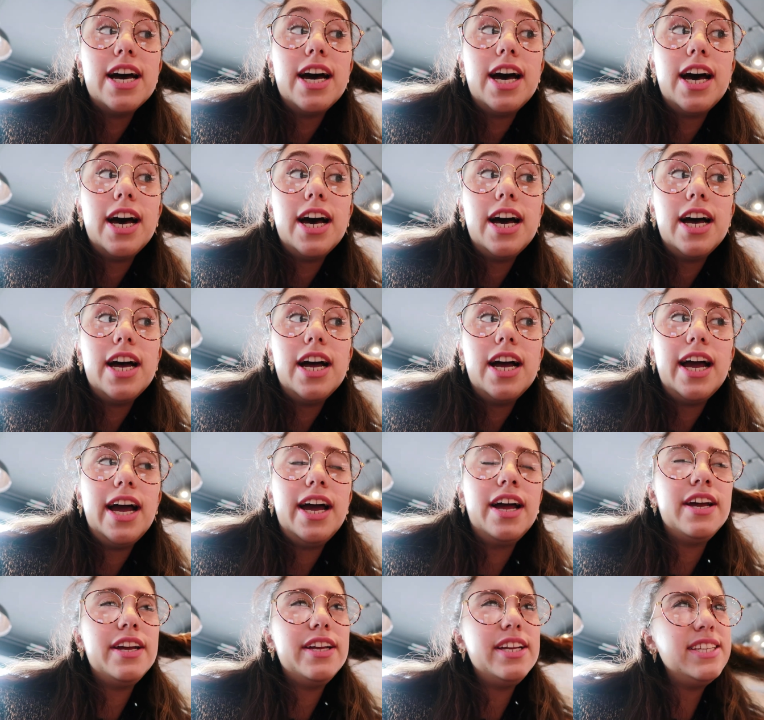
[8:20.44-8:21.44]
uh,
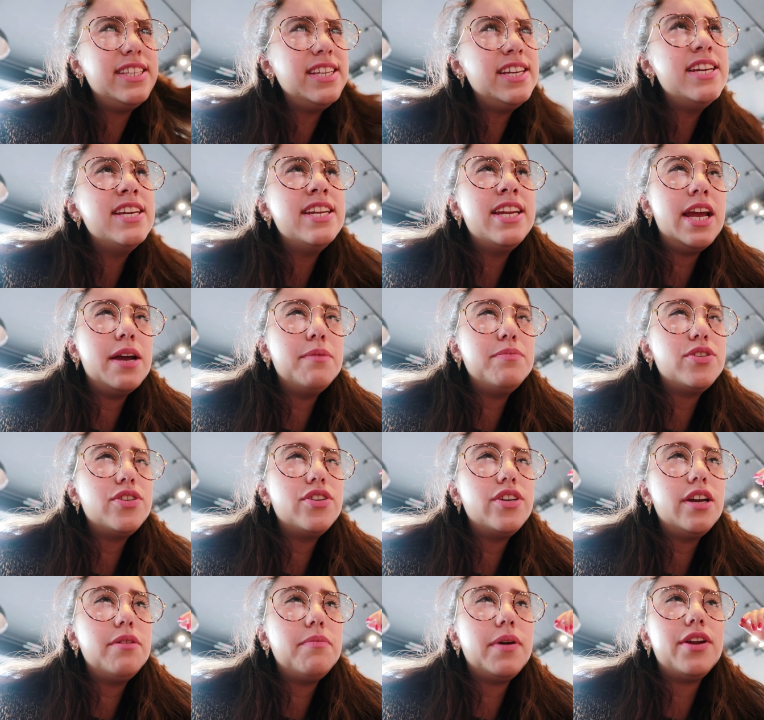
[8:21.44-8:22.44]
is it in
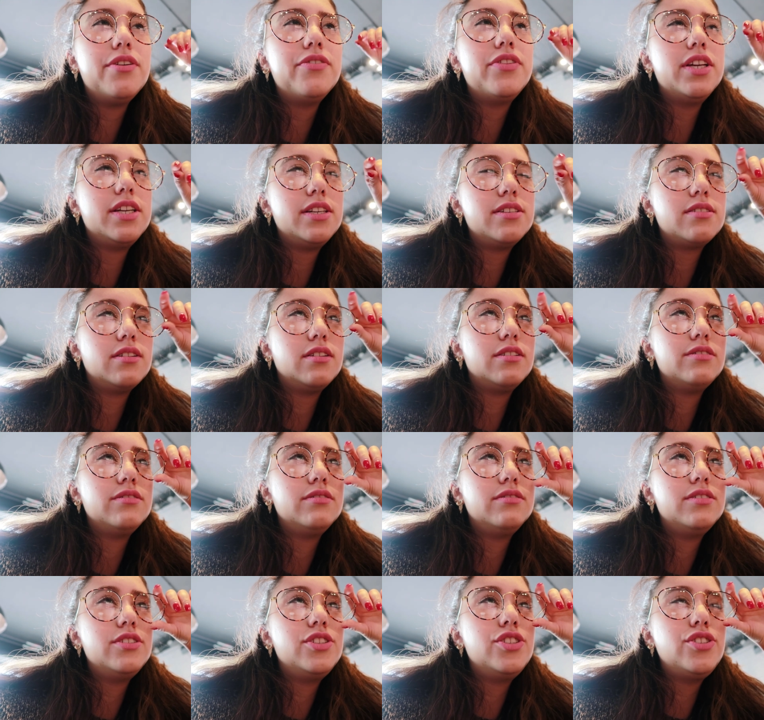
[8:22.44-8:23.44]
Amsterdam? I don't think so.
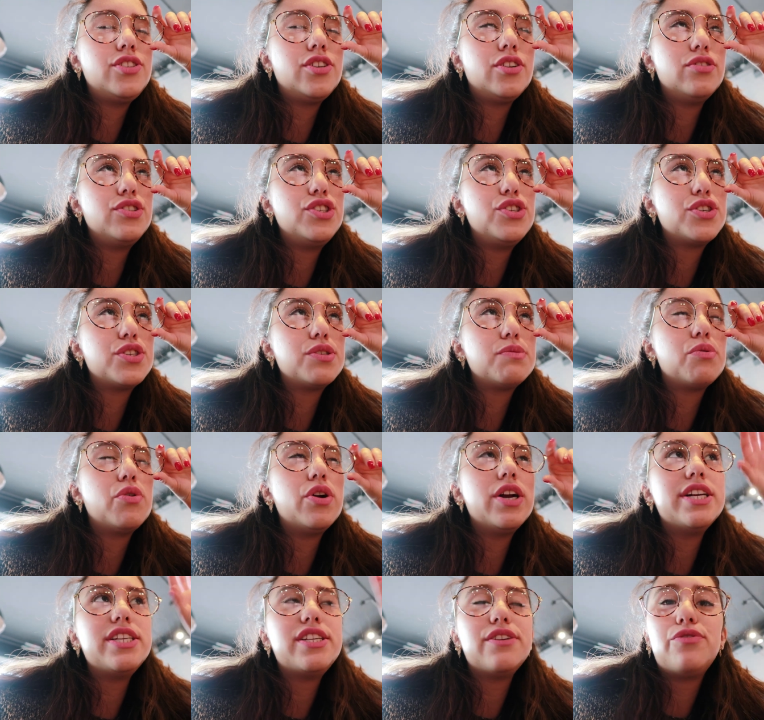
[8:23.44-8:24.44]
So to
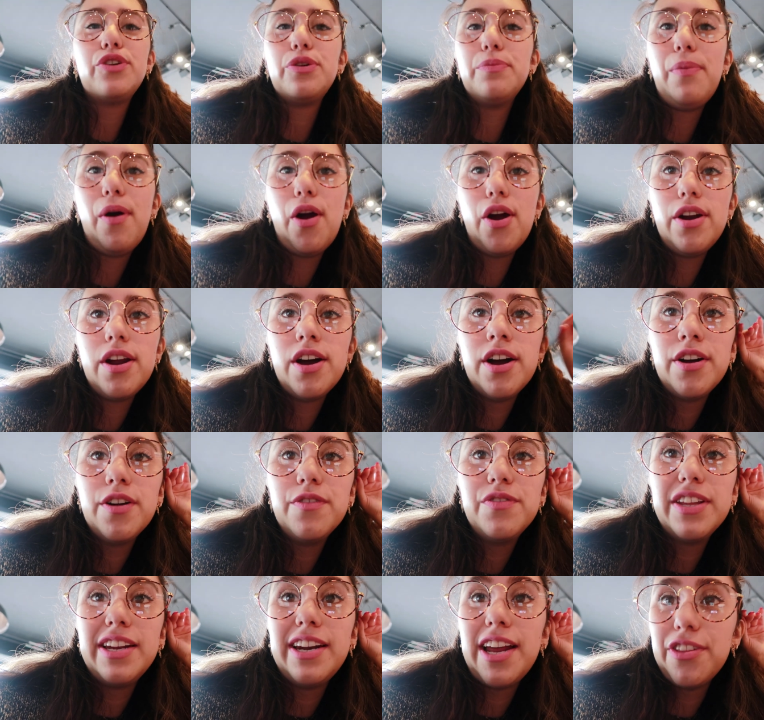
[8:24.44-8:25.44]
explore a different part
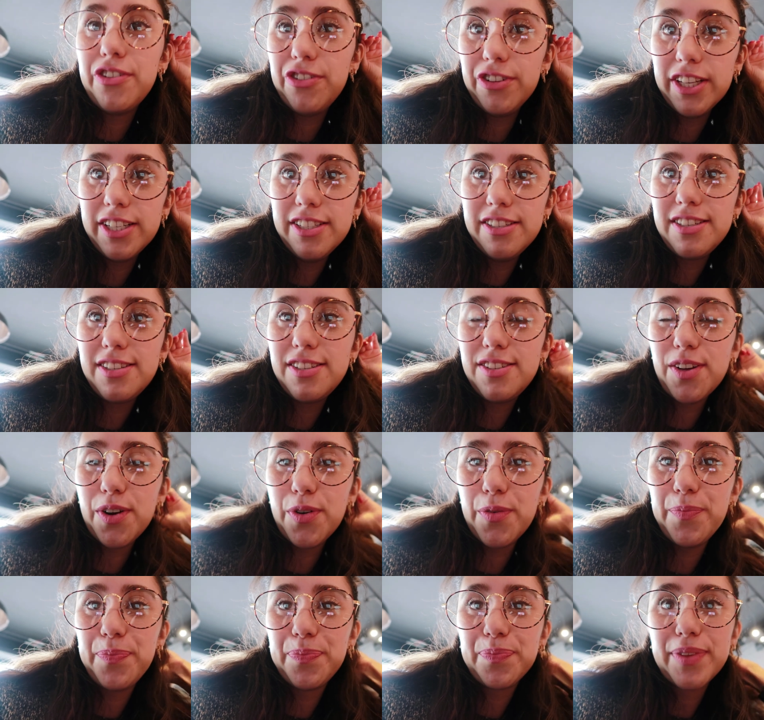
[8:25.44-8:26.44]
of the Netherlands. So
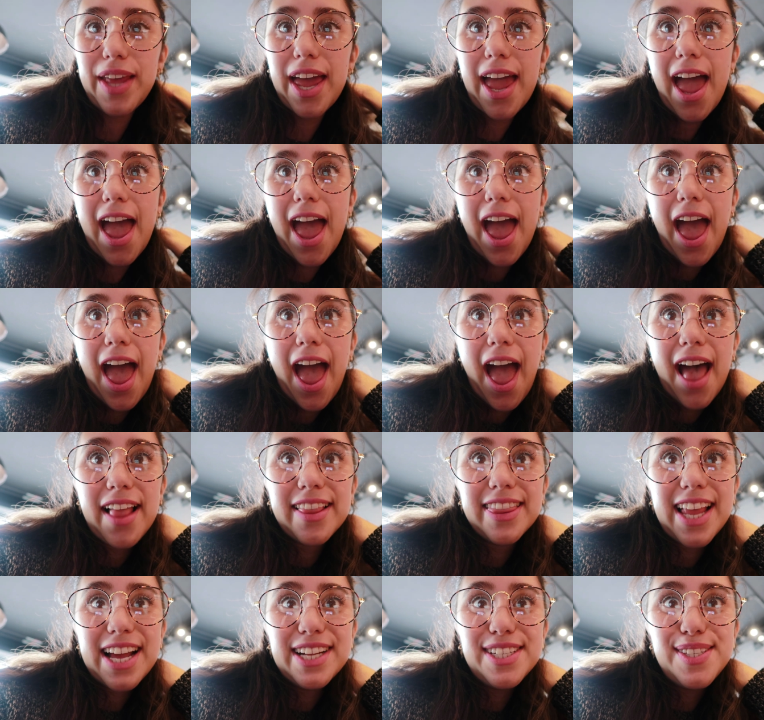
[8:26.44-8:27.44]

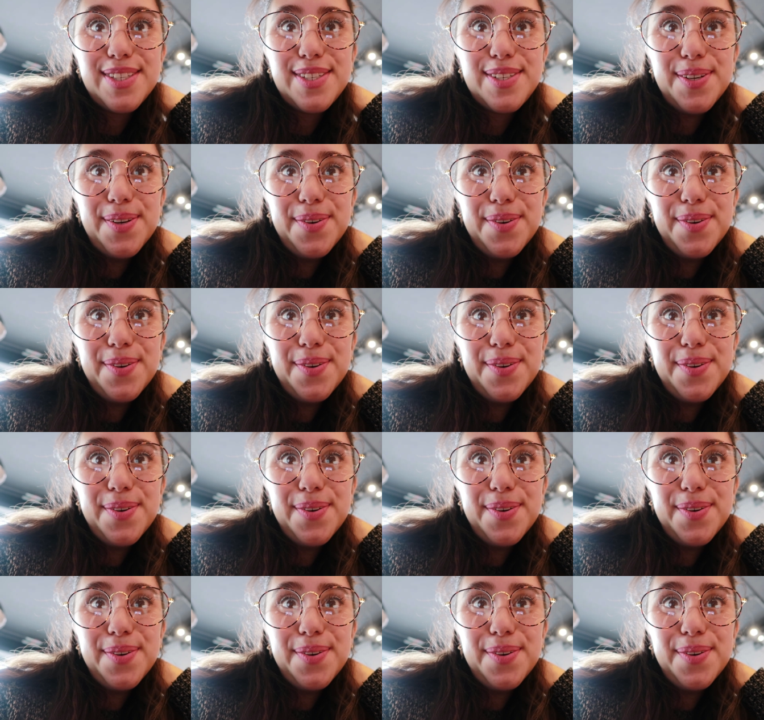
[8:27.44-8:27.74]
let's